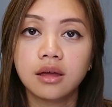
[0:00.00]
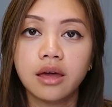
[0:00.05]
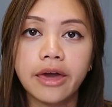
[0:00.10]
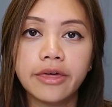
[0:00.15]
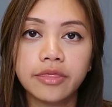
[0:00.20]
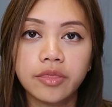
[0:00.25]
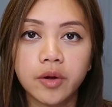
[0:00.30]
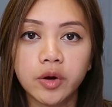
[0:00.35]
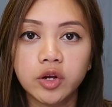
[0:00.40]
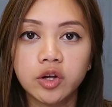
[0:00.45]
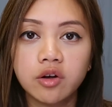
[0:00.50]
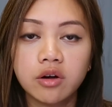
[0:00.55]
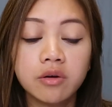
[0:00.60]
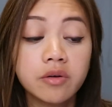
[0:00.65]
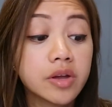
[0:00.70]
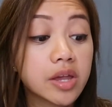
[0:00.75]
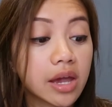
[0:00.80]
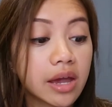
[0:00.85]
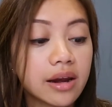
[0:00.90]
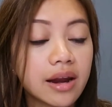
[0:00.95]
And there you
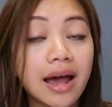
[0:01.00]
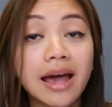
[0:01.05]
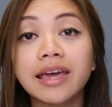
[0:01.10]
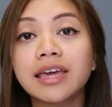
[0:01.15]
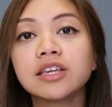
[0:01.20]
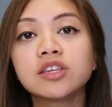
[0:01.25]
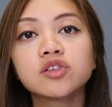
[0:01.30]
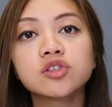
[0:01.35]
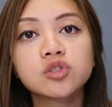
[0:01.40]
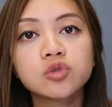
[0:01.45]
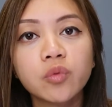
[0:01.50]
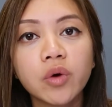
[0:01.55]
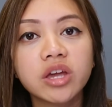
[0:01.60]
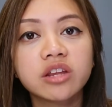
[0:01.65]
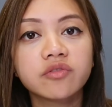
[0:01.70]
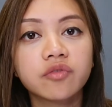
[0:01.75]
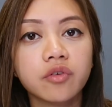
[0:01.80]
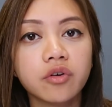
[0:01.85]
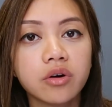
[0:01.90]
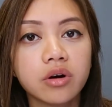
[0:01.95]
go again. I can just
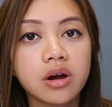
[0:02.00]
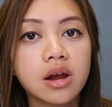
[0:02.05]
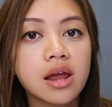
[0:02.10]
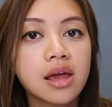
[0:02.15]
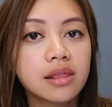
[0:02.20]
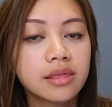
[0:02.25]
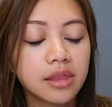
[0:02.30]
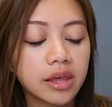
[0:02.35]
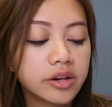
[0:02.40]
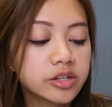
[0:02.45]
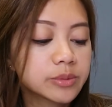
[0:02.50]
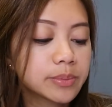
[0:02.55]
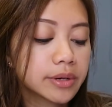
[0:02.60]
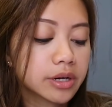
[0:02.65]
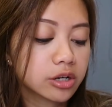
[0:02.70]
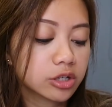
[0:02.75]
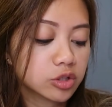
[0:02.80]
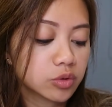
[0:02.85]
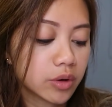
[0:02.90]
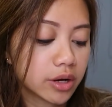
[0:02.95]
wait for native
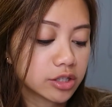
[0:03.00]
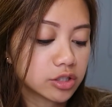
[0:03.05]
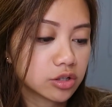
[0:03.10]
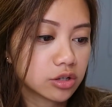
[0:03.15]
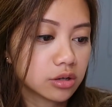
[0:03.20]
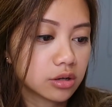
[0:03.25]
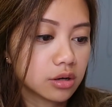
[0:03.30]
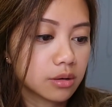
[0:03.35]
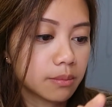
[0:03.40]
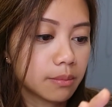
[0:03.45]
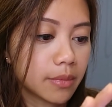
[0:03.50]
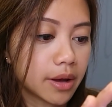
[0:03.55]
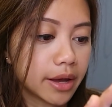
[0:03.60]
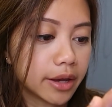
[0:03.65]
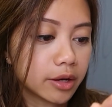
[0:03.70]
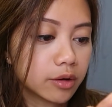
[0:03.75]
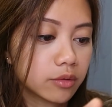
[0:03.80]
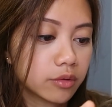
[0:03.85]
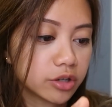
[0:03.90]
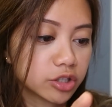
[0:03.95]
speaker to answer
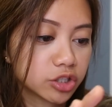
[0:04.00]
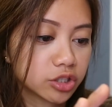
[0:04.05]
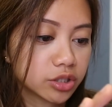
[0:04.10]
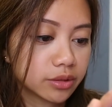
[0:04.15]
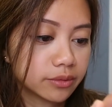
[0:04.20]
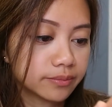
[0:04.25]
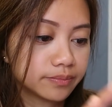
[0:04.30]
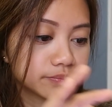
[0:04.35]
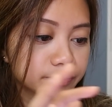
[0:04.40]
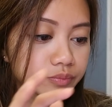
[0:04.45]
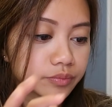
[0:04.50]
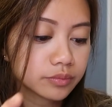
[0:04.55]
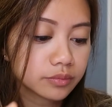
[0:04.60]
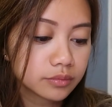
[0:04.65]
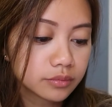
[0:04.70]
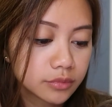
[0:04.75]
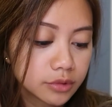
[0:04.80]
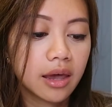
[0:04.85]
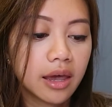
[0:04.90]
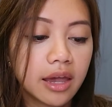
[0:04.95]
my question.
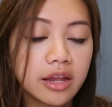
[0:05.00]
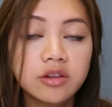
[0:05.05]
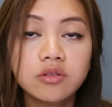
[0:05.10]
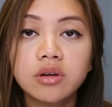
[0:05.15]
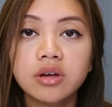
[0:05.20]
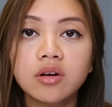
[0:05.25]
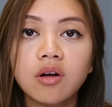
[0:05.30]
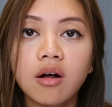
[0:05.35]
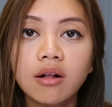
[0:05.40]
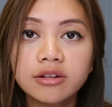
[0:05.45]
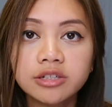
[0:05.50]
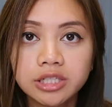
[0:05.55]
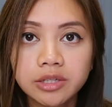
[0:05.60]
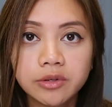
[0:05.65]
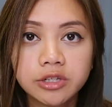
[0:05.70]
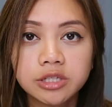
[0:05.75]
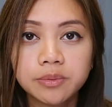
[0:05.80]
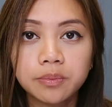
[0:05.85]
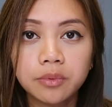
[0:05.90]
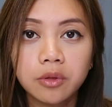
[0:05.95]
And you can also
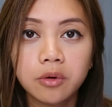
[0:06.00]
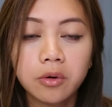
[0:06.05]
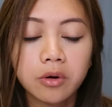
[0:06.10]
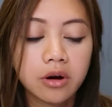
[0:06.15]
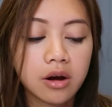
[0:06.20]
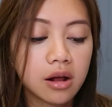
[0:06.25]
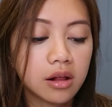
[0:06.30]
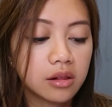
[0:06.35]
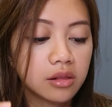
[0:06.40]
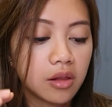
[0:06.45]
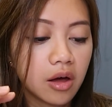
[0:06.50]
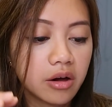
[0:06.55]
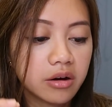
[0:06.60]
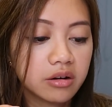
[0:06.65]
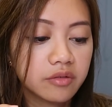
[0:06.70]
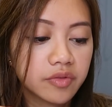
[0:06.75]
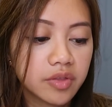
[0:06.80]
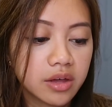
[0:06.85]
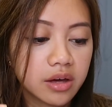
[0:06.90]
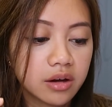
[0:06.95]
explore a lot
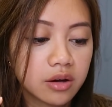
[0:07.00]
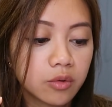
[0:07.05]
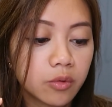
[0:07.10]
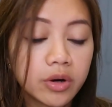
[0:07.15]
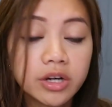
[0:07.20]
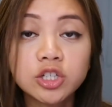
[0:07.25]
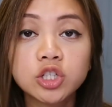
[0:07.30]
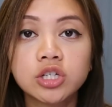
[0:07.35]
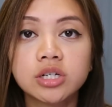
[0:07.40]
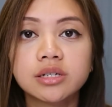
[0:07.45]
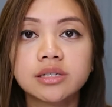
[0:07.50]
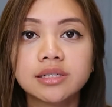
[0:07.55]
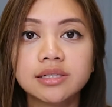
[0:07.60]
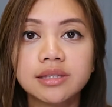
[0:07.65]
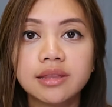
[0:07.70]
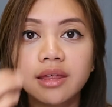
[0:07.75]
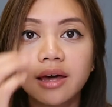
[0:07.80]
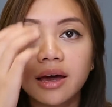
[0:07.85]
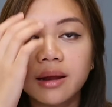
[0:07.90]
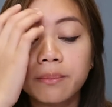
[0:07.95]
of the questions
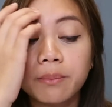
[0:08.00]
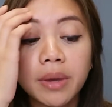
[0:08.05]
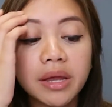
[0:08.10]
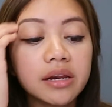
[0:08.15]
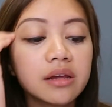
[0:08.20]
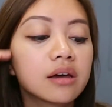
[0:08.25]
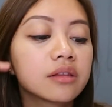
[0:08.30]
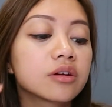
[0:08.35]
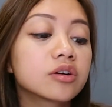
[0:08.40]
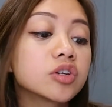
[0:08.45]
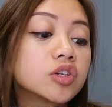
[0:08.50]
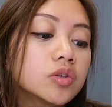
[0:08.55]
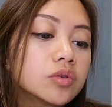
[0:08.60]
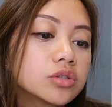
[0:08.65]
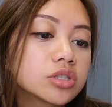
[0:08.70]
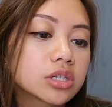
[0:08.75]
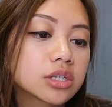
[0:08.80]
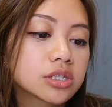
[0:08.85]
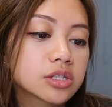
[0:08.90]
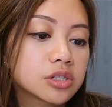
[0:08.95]
that many other
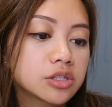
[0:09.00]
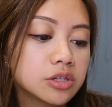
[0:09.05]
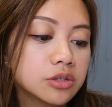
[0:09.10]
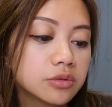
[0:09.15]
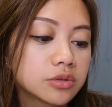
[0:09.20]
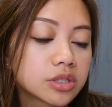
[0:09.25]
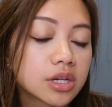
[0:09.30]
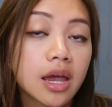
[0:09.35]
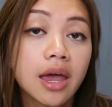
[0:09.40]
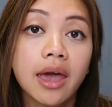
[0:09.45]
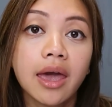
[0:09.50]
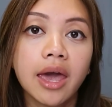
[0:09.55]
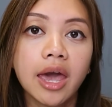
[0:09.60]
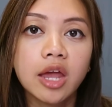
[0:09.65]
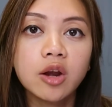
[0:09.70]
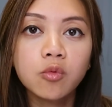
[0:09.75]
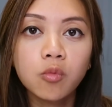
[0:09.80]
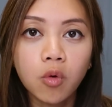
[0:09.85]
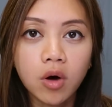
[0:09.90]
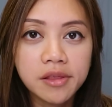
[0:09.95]
users use.
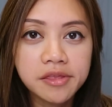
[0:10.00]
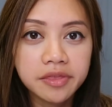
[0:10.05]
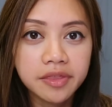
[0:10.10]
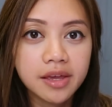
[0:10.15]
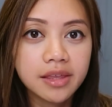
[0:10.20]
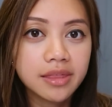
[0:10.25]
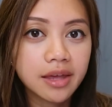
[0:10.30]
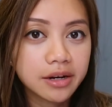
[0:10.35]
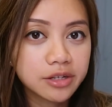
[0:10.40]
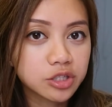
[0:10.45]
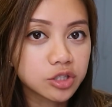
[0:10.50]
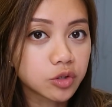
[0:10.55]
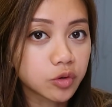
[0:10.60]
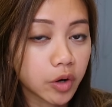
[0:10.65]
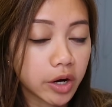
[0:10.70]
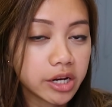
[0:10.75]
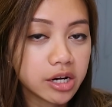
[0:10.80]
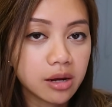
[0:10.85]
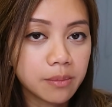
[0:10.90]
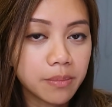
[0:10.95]
And one thing that is
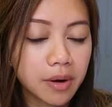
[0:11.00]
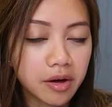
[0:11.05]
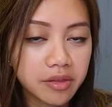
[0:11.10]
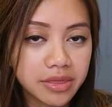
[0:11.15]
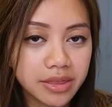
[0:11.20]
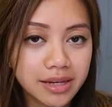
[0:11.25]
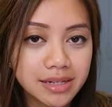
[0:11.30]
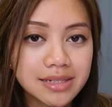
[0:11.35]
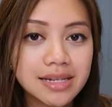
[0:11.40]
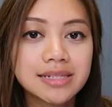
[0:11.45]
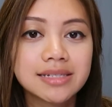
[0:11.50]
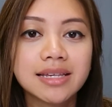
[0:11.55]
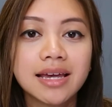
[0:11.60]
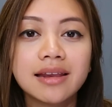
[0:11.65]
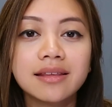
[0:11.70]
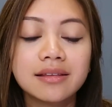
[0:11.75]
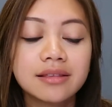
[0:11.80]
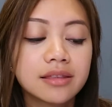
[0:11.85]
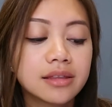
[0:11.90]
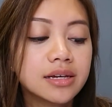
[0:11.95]
great about this is
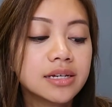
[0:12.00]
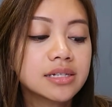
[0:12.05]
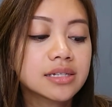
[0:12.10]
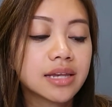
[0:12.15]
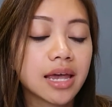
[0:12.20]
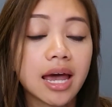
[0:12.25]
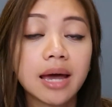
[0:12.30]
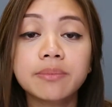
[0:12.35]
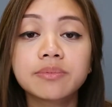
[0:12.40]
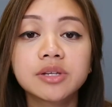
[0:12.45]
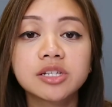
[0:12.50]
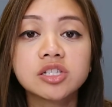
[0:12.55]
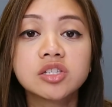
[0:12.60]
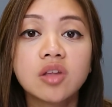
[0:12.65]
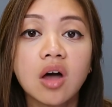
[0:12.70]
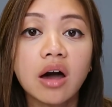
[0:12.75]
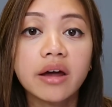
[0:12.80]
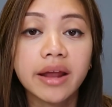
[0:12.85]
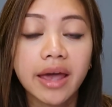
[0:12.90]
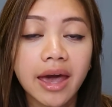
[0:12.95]
that this app does
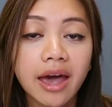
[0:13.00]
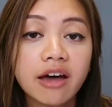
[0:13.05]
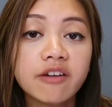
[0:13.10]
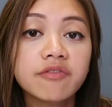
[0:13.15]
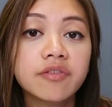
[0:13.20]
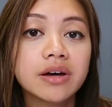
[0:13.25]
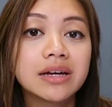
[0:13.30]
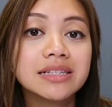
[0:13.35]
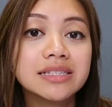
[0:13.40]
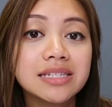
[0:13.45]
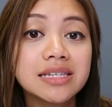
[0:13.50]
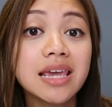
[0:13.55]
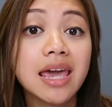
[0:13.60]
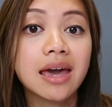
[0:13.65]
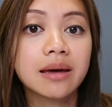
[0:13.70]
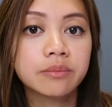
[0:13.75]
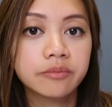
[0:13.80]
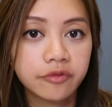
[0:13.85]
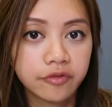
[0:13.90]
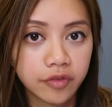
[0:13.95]
not have a
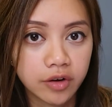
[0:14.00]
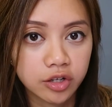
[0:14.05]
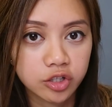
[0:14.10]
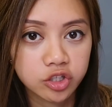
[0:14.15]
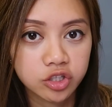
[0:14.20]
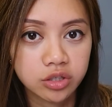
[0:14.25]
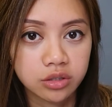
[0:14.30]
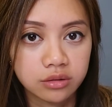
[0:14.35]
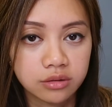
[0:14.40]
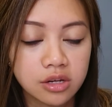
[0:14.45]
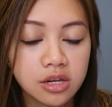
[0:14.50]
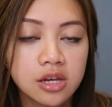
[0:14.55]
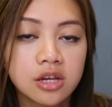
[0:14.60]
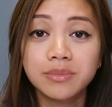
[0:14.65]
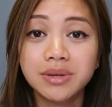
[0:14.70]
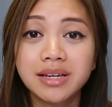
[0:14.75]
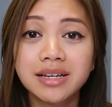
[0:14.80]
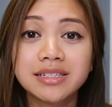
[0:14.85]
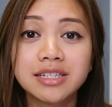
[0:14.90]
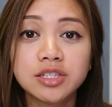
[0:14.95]
DM function,
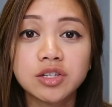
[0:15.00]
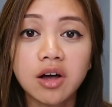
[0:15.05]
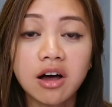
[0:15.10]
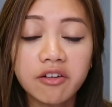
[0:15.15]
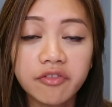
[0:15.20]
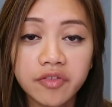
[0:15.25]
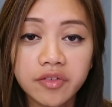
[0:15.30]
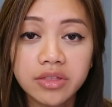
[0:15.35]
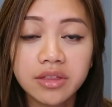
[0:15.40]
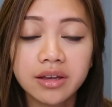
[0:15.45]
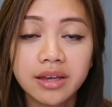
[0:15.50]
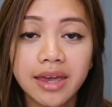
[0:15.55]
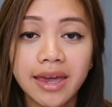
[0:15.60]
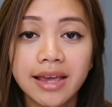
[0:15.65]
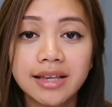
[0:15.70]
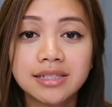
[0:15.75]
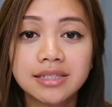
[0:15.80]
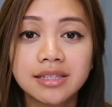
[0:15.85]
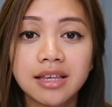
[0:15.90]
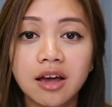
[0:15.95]
because it's often the
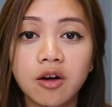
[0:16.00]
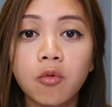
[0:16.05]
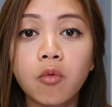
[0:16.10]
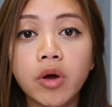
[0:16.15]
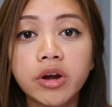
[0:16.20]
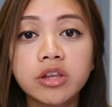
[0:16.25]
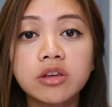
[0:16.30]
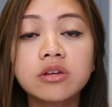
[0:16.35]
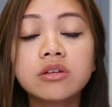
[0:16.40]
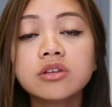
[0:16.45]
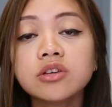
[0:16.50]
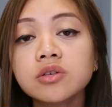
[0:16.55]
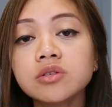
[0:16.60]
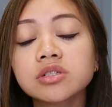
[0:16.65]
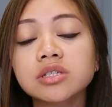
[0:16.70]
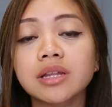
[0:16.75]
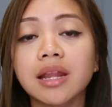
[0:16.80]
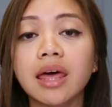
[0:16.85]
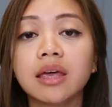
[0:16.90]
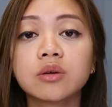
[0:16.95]
case that when you
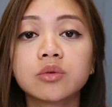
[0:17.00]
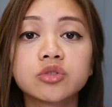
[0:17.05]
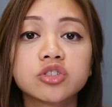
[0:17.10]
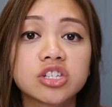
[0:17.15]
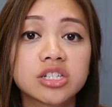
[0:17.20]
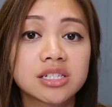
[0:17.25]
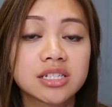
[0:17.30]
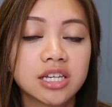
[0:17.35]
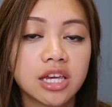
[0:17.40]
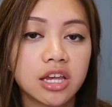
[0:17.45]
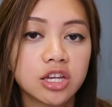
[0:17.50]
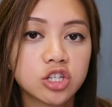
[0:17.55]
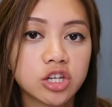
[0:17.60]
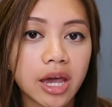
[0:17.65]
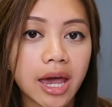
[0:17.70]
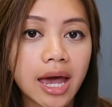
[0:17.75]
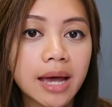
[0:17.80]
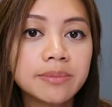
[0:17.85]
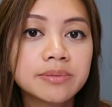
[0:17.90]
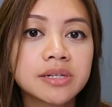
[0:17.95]
use language
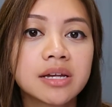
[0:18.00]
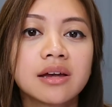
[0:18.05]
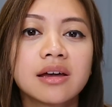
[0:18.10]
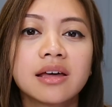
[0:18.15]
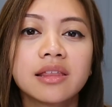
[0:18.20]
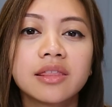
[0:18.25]
exchange apps,